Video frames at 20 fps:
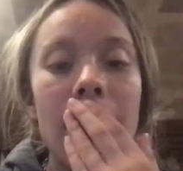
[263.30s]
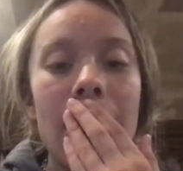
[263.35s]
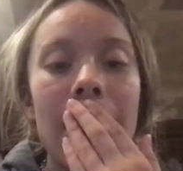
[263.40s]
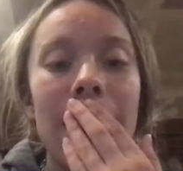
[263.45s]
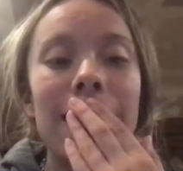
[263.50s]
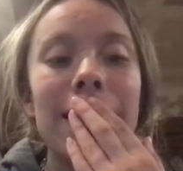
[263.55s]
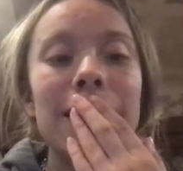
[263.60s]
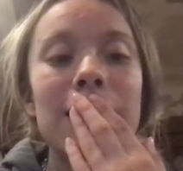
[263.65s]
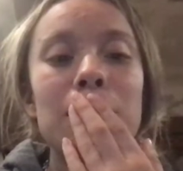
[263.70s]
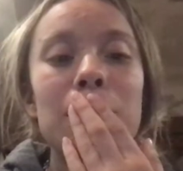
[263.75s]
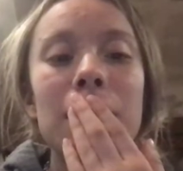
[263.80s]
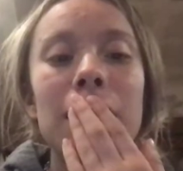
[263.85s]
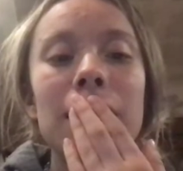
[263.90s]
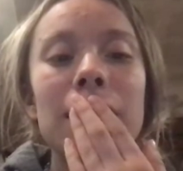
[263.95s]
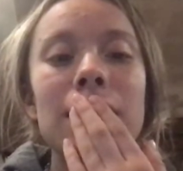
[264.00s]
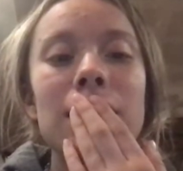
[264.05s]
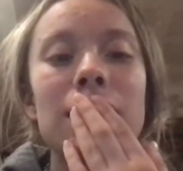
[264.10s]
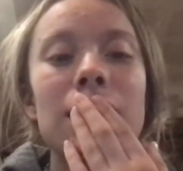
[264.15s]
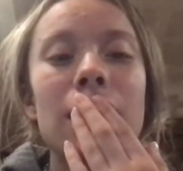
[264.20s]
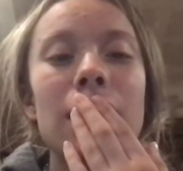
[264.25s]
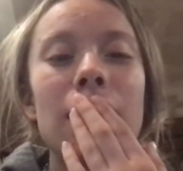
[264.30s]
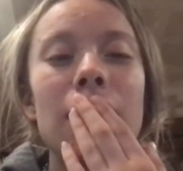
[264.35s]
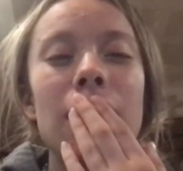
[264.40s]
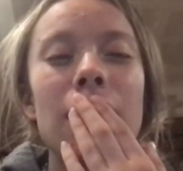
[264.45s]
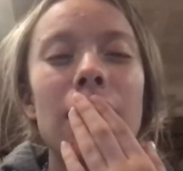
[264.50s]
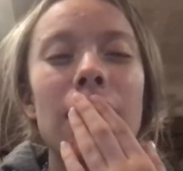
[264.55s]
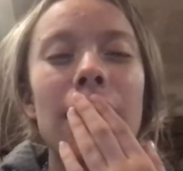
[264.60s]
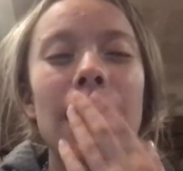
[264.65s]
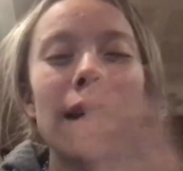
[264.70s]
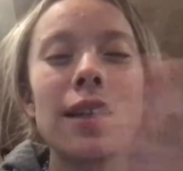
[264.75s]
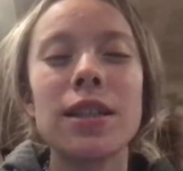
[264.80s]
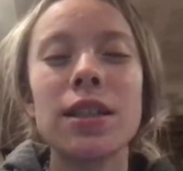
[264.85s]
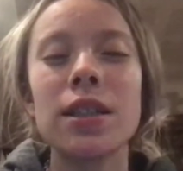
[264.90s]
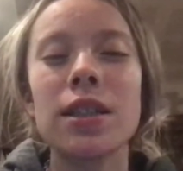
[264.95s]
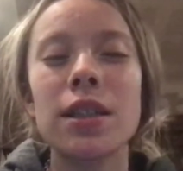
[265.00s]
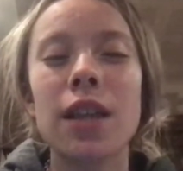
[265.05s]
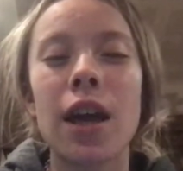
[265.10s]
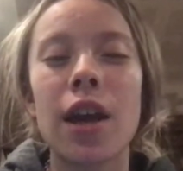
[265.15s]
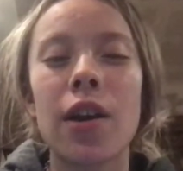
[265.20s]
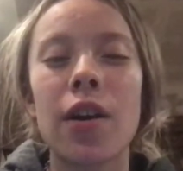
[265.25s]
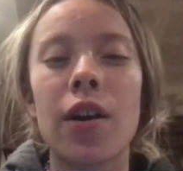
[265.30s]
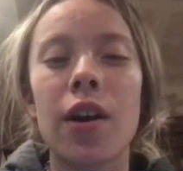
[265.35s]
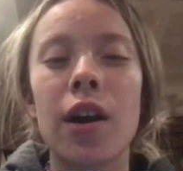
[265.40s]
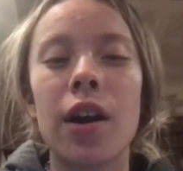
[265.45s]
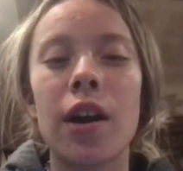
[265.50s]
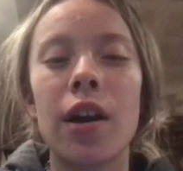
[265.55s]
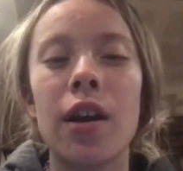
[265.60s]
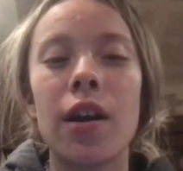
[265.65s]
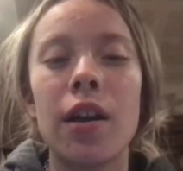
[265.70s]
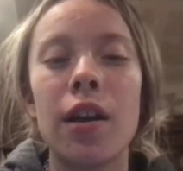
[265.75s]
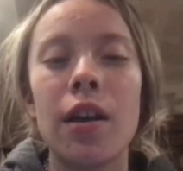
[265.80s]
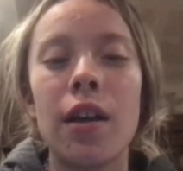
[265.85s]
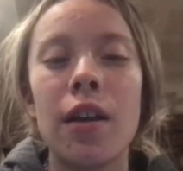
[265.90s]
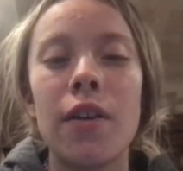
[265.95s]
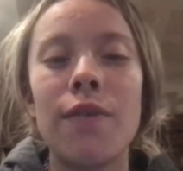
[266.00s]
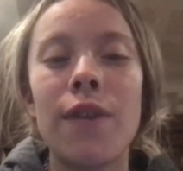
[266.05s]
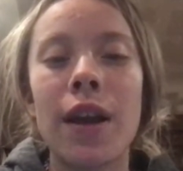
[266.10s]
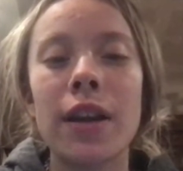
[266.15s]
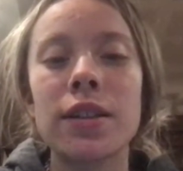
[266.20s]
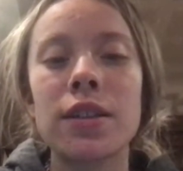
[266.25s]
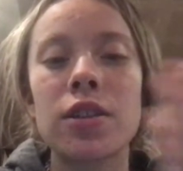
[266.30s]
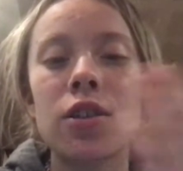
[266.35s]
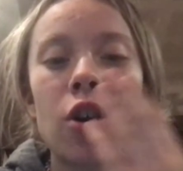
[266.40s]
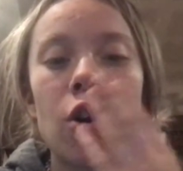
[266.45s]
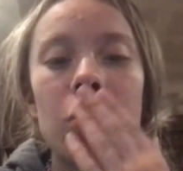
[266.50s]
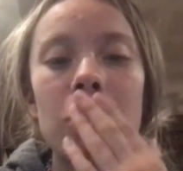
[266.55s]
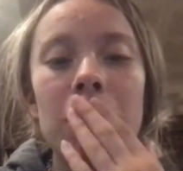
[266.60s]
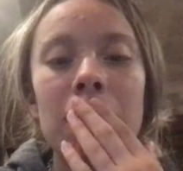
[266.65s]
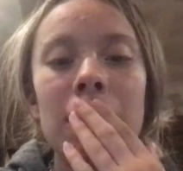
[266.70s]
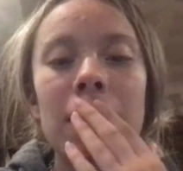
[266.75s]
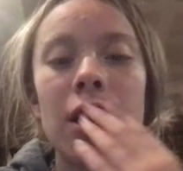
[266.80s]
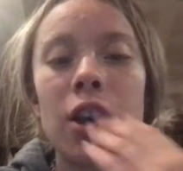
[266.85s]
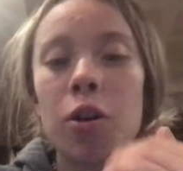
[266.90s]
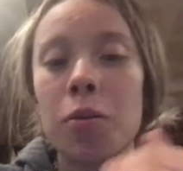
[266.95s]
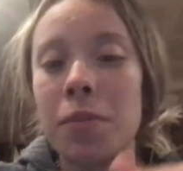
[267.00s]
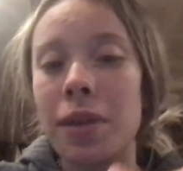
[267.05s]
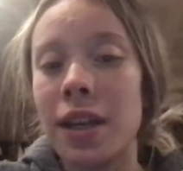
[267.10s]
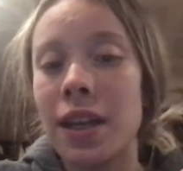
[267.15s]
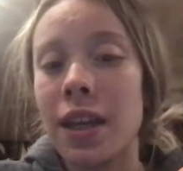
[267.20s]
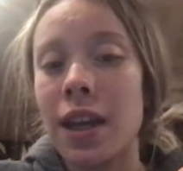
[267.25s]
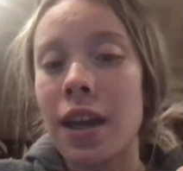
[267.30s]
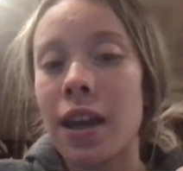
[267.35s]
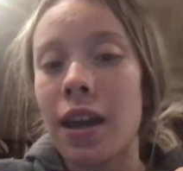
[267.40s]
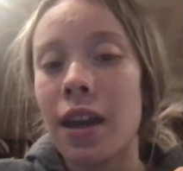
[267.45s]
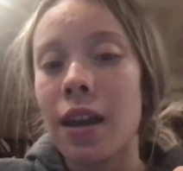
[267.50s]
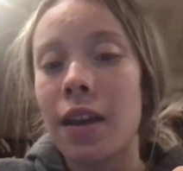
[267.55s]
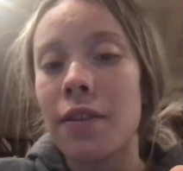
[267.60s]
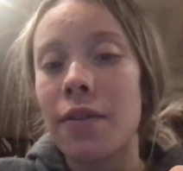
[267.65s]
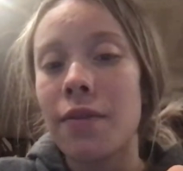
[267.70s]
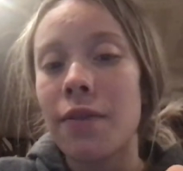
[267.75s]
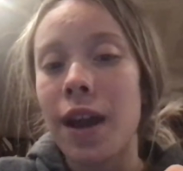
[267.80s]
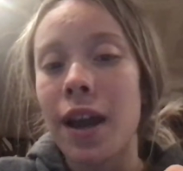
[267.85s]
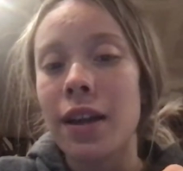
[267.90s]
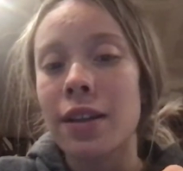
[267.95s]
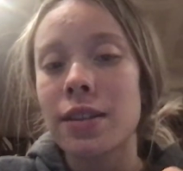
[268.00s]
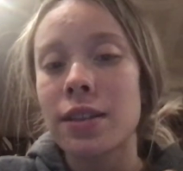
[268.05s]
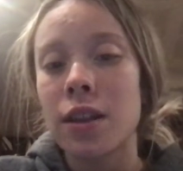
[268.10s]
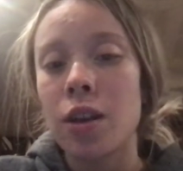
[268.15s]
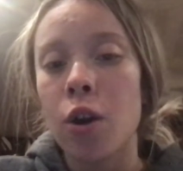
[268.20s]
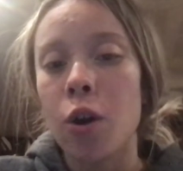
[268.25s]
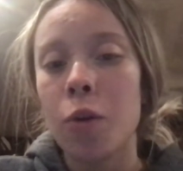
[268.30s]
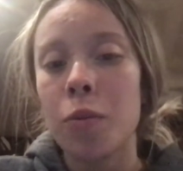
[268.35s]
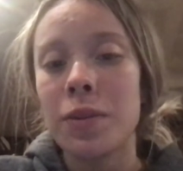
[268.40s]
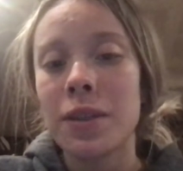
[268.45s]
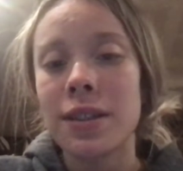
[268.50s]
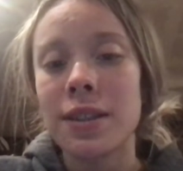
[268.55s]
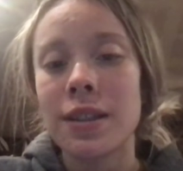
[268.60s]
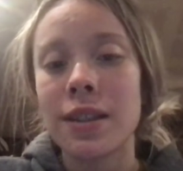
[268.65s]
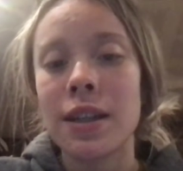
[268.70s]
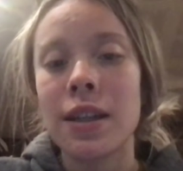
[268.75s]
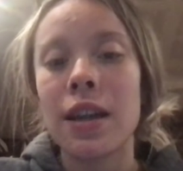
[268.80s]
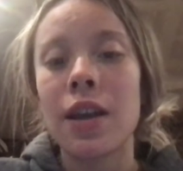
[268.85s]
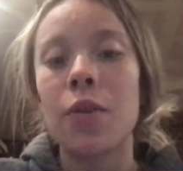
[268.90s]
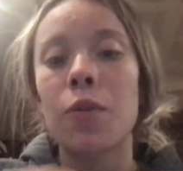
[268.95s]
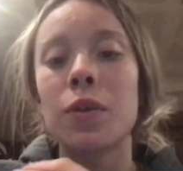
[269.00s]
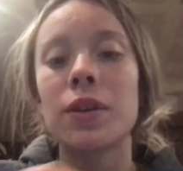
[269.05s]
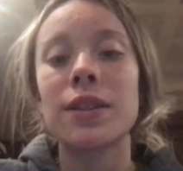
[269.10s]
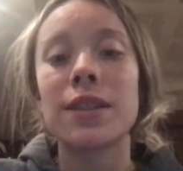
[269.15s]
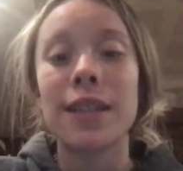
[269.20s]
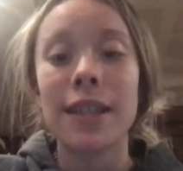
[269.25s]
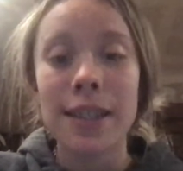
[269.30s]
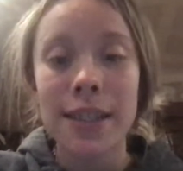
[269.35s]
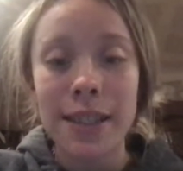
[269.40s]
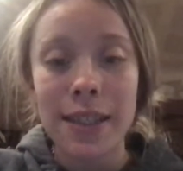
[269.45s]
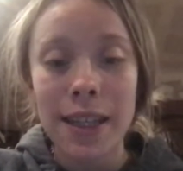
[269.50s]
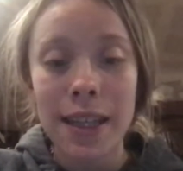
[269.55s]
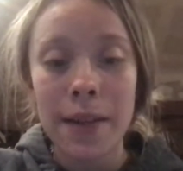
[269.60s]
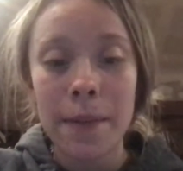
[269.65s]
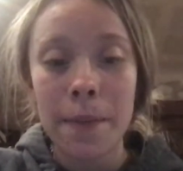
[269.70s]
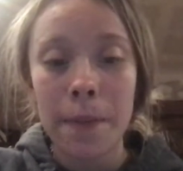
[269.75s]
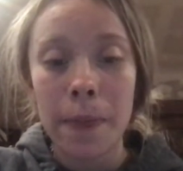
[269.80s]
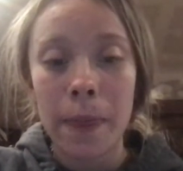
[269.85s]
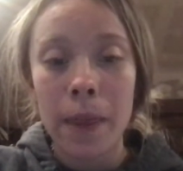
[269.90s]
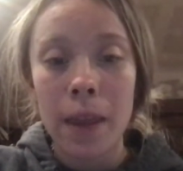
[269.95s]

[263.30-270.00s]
And it's because there are cases that are vancomycin intermediate and vancomycin resistant,